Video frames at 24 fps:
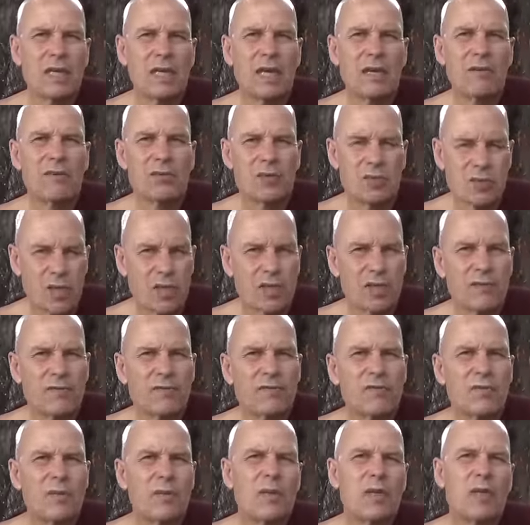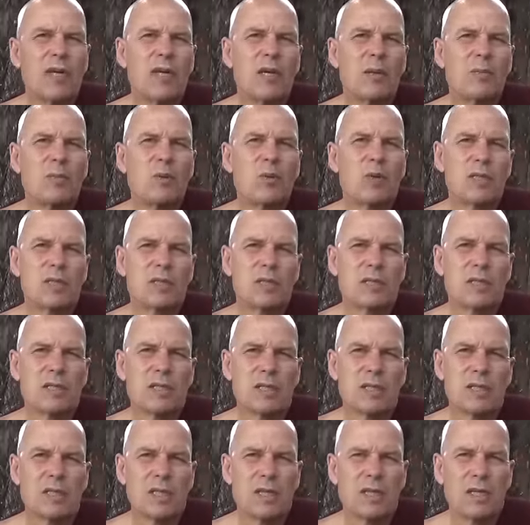a result of uh, Buddhist
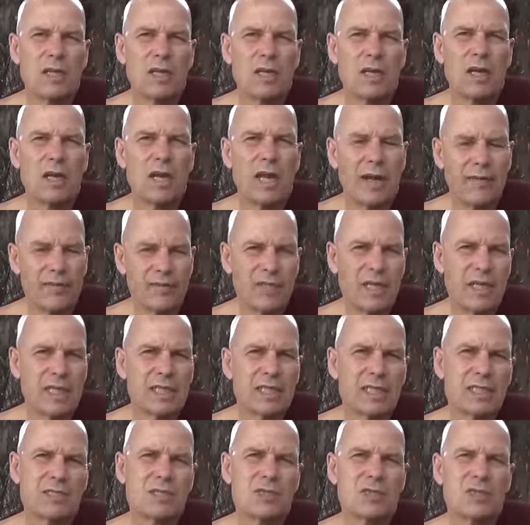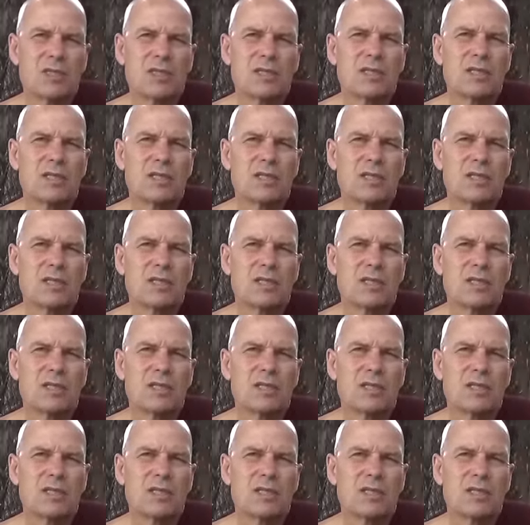uh, life standards.